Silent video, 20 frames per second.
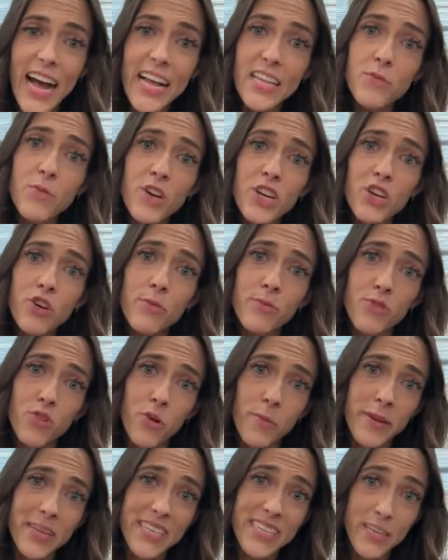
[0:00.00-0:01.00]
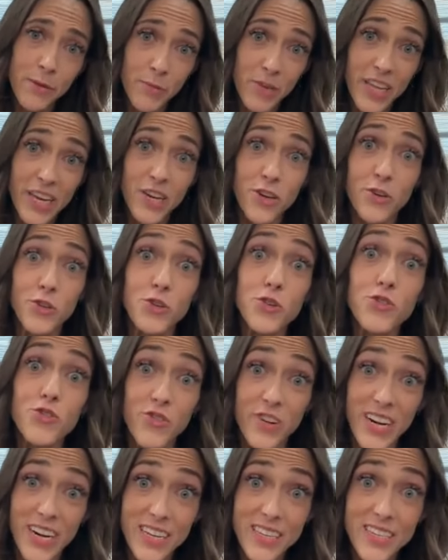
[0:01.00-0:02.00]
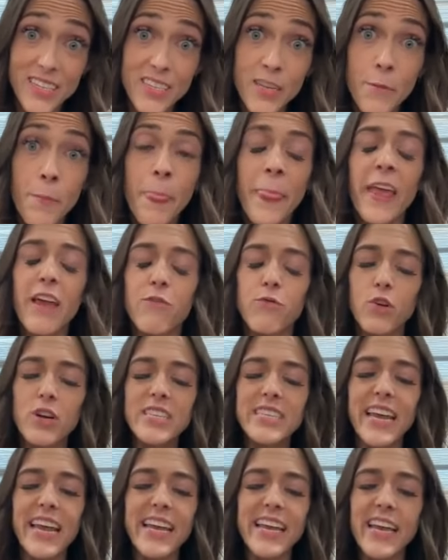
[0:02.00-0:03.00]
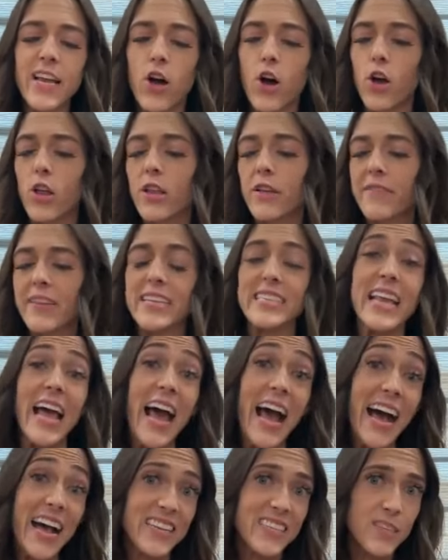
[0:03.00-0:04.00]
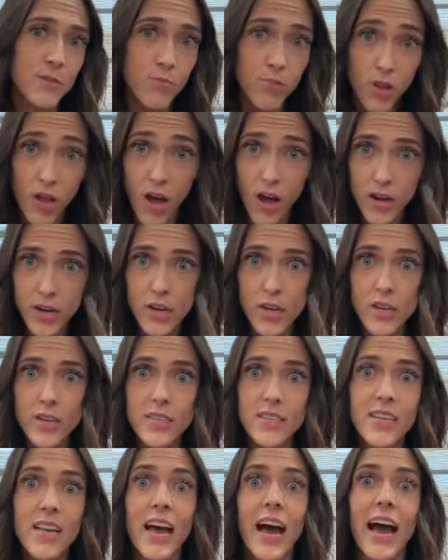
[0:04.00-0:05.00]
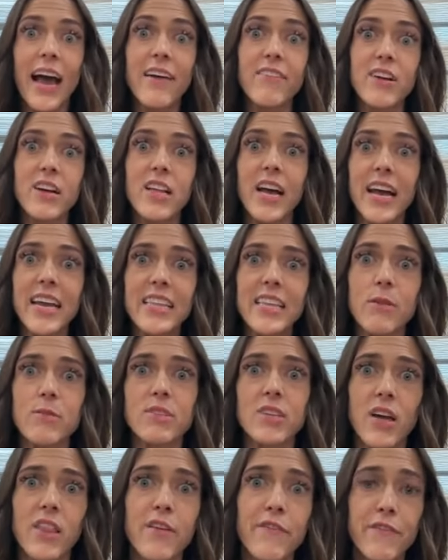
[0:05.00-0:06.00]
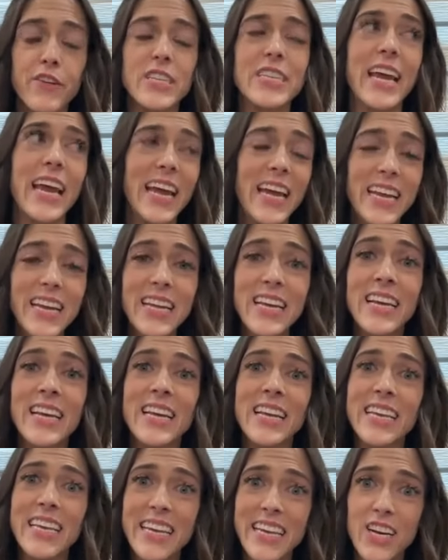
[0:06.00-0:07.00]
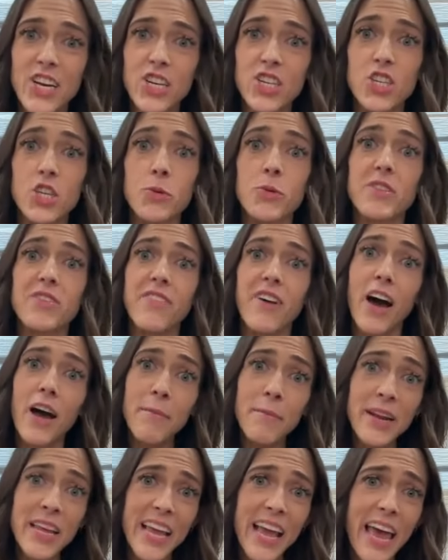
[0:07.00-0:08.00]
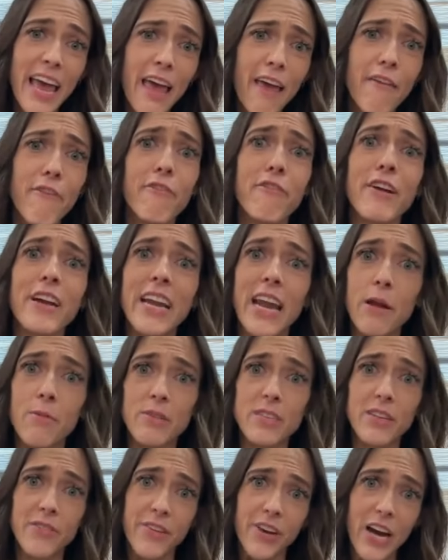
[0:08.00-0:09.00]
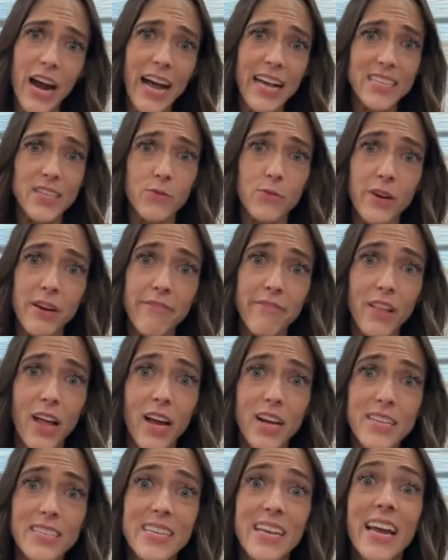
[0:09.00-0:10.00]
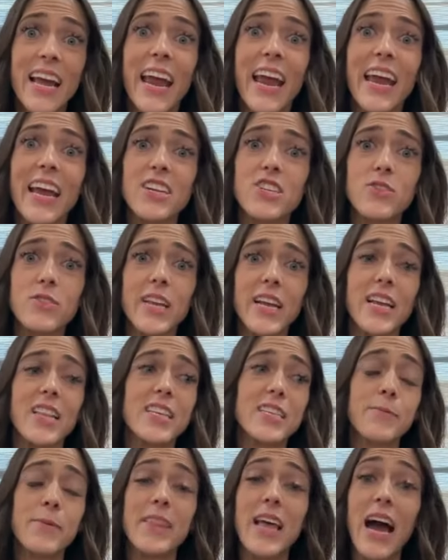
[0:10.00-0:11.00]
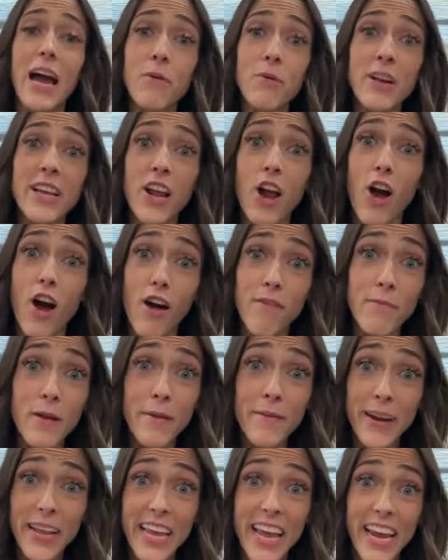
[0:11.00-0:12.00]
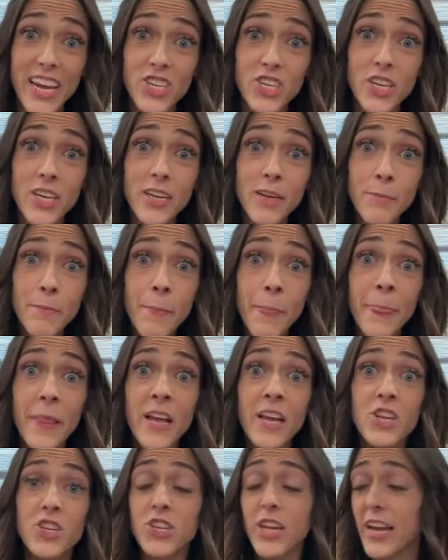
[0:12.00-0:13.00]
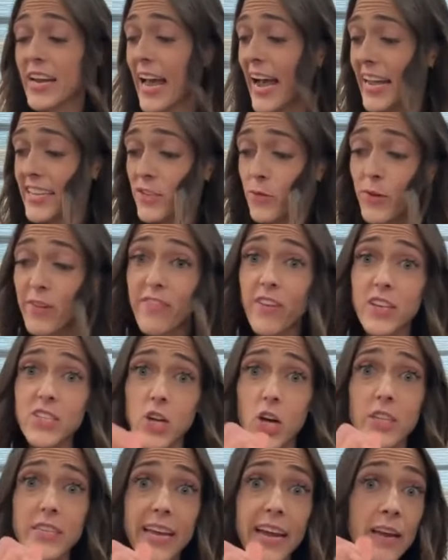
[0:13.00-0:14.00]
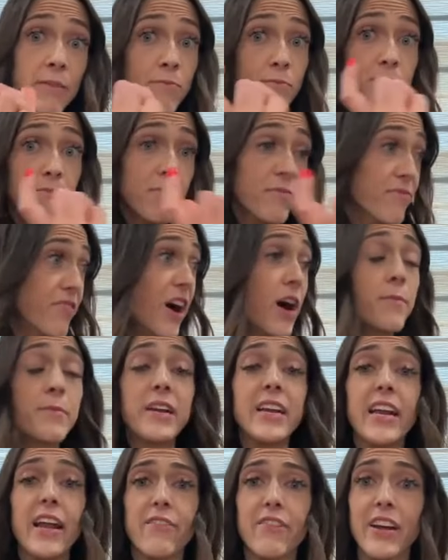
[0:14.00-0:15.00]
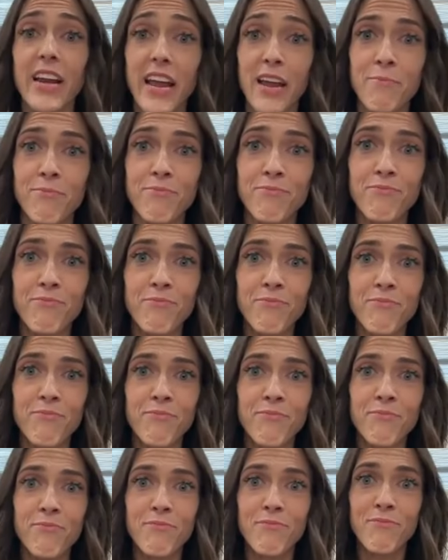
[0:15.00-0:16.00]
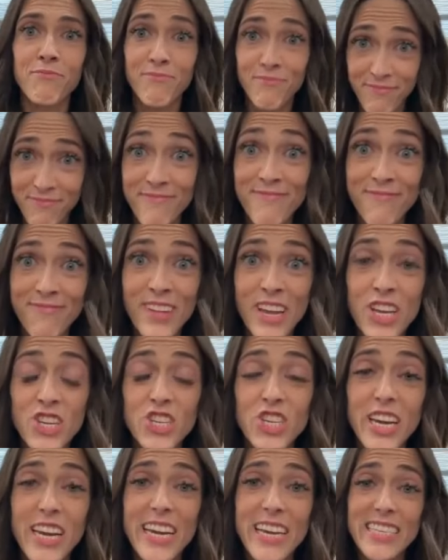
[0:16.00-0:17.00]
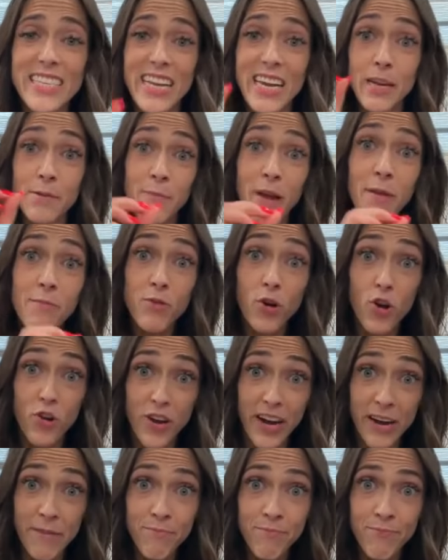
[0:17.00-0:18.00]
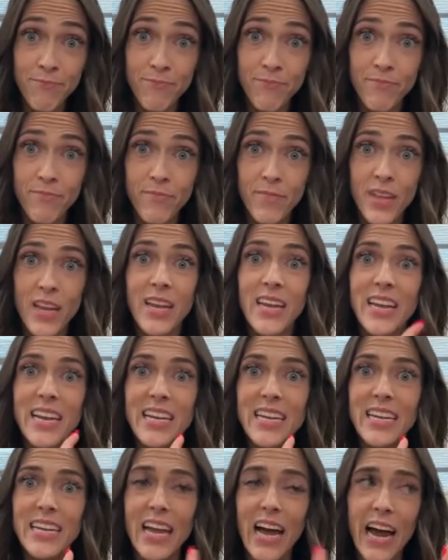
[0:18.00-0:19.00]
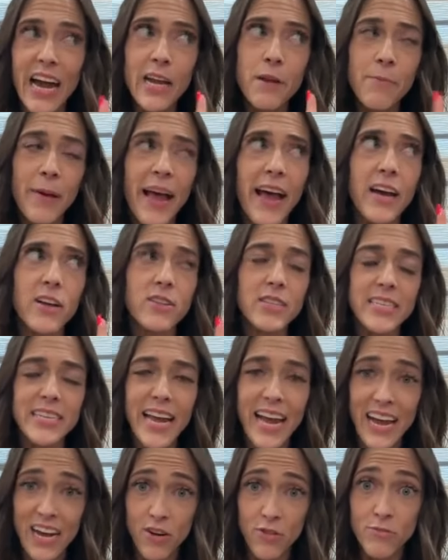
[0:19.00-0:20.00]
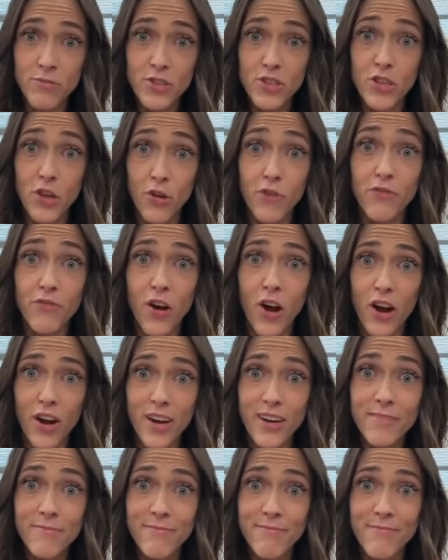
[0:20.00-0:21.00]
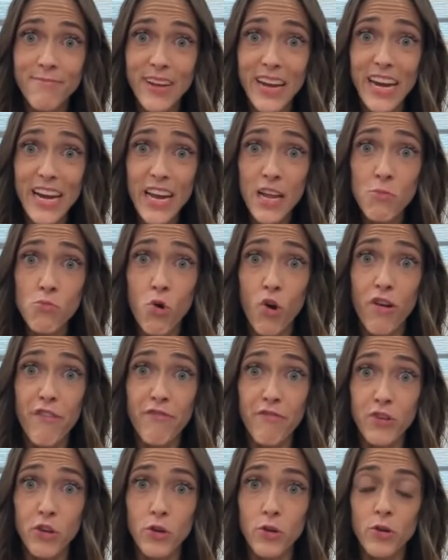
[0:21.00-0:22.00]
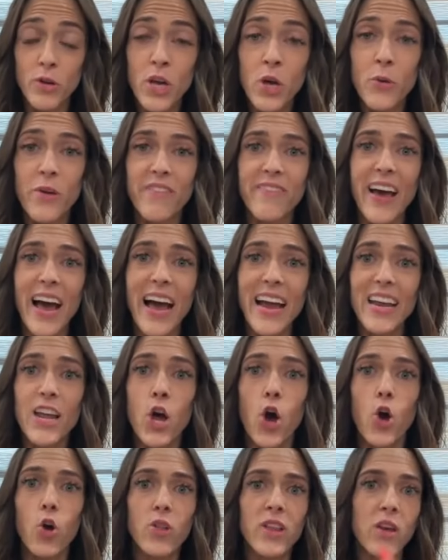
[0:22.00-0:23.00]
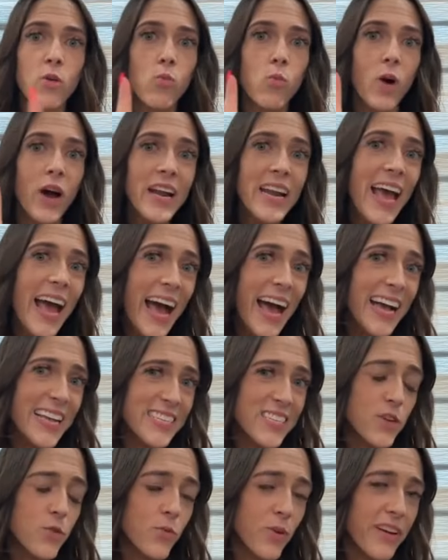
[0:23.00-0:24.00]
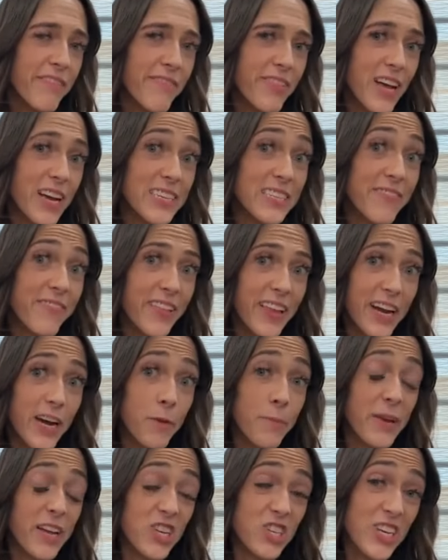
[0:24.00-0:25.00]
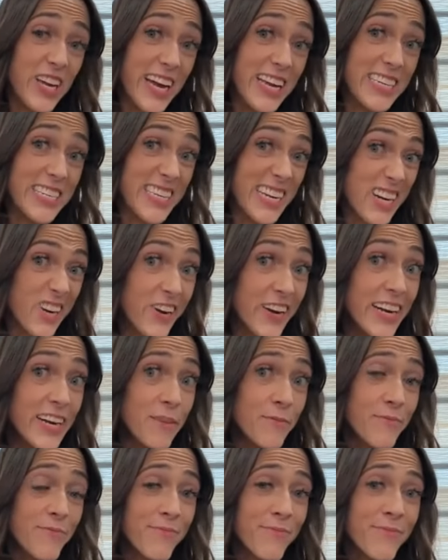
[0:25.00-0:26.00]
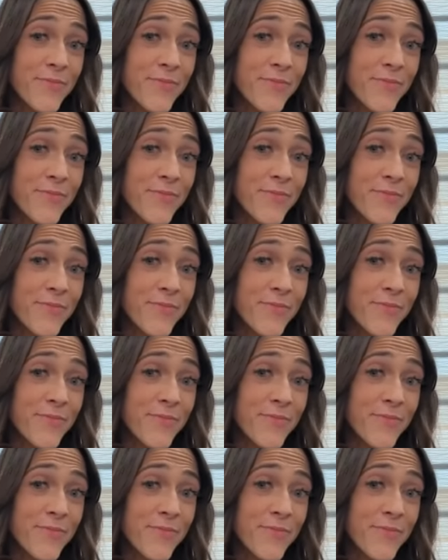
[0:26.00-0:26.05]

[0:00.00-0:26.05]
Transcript: That's where you absorb and stimulate your nutrients. If we're taking all of these acid blockers, I have a client that was on them for ten years. She was vomiting every night with severe acid reflux. And she was like, Elizabeth, I want to get off my medication. She had acid reflux all day and vomited every night. She is in my program, nine pounds down so far, eating more food. We've had only one acid reflux flare because she had dairy.